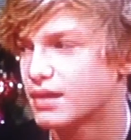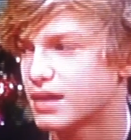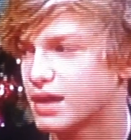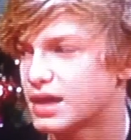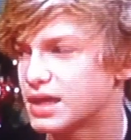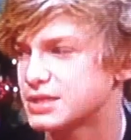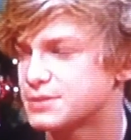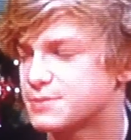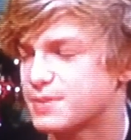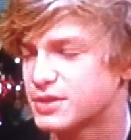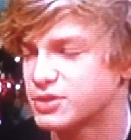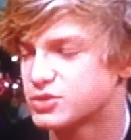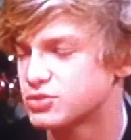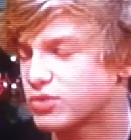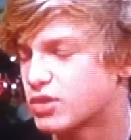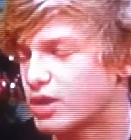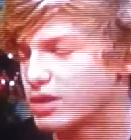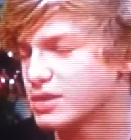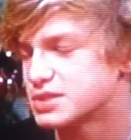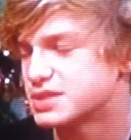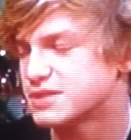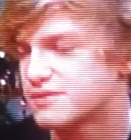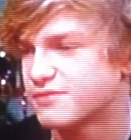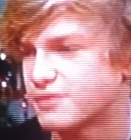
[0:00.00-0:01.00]
a special
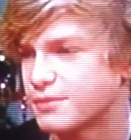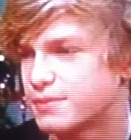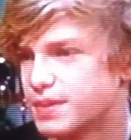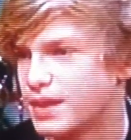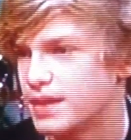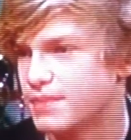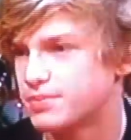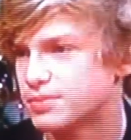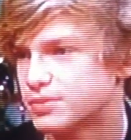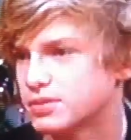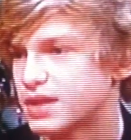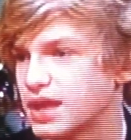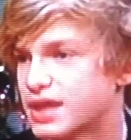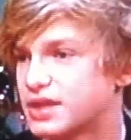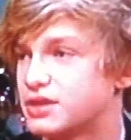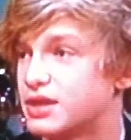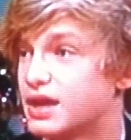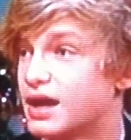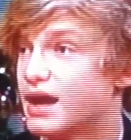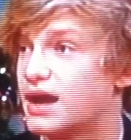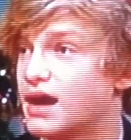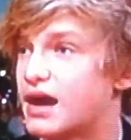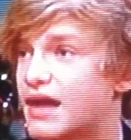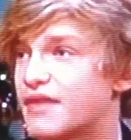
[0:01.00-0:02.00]
concert for people. Like,
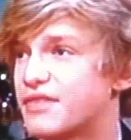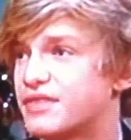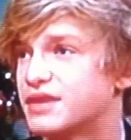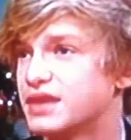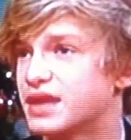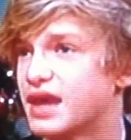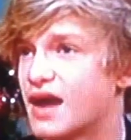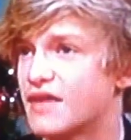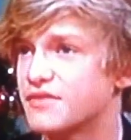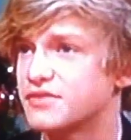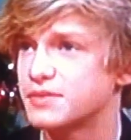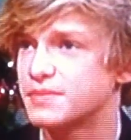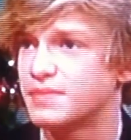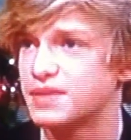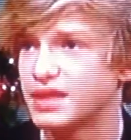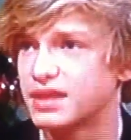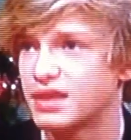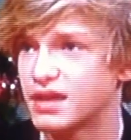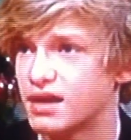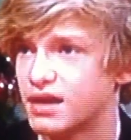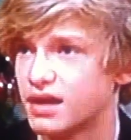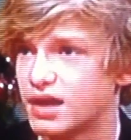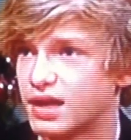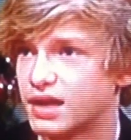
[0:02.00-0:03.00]
I think you have to be
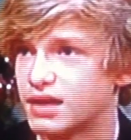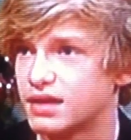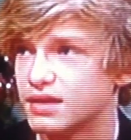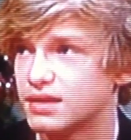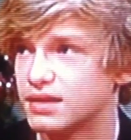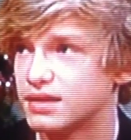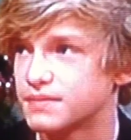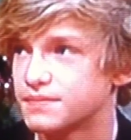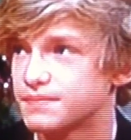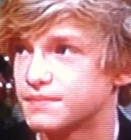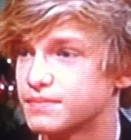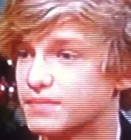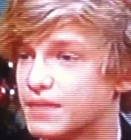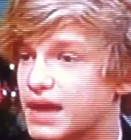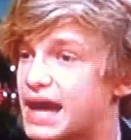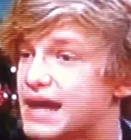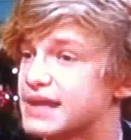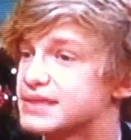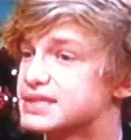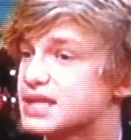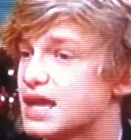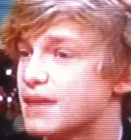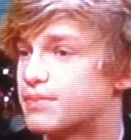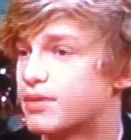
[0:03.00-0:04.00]
there
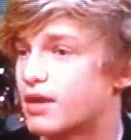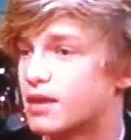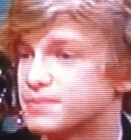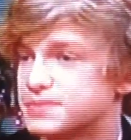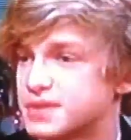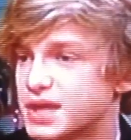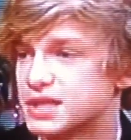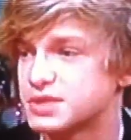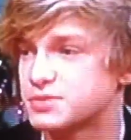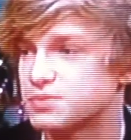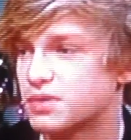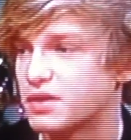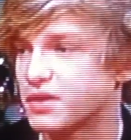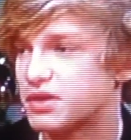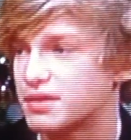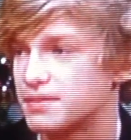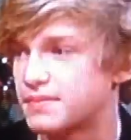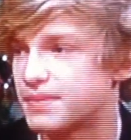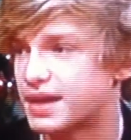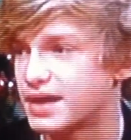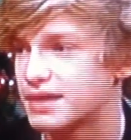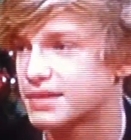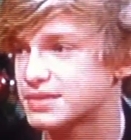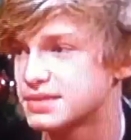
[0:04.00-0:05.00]
outside Pop-Tarts World
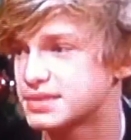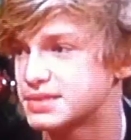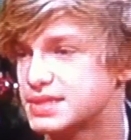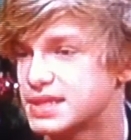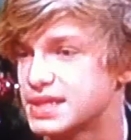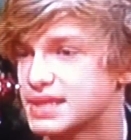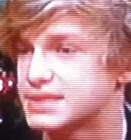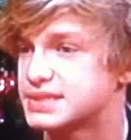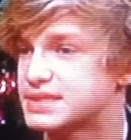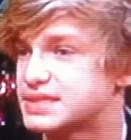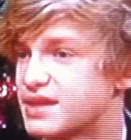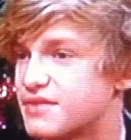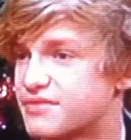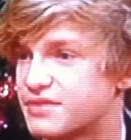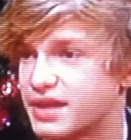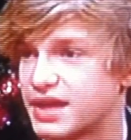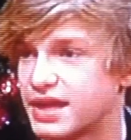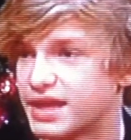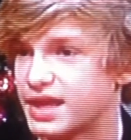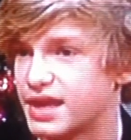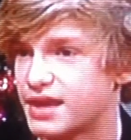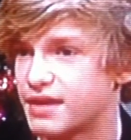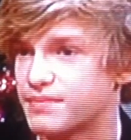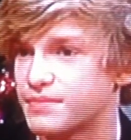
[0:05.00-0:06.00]
about 6, 7
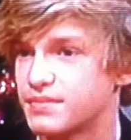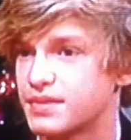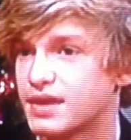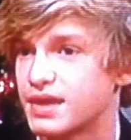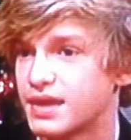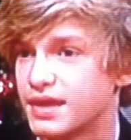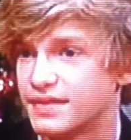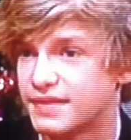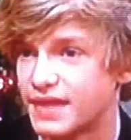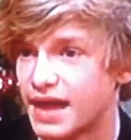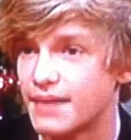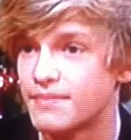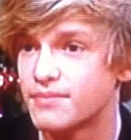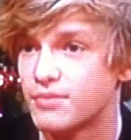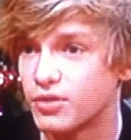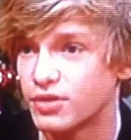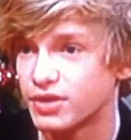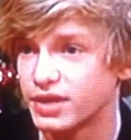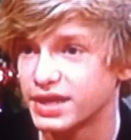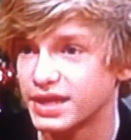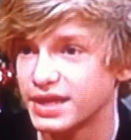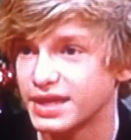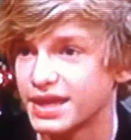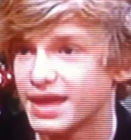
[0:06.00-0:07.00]
a.m. that
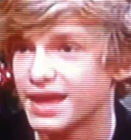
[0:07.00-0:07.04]
morning.